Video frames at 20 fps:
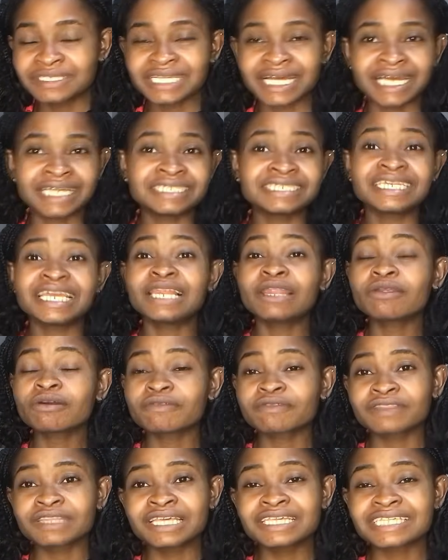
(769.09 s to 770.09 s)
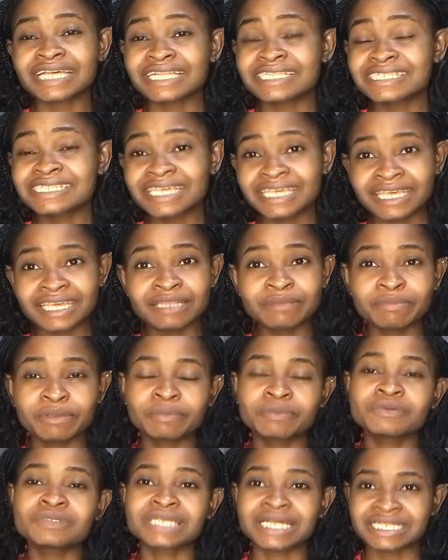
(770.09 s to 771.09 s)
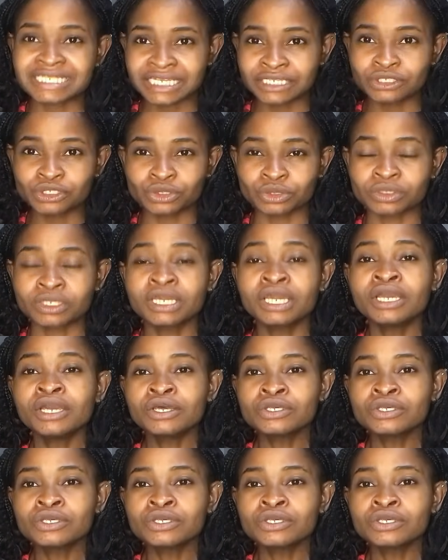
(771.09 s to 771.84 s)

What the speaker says: and a lot of things are taking people's attention.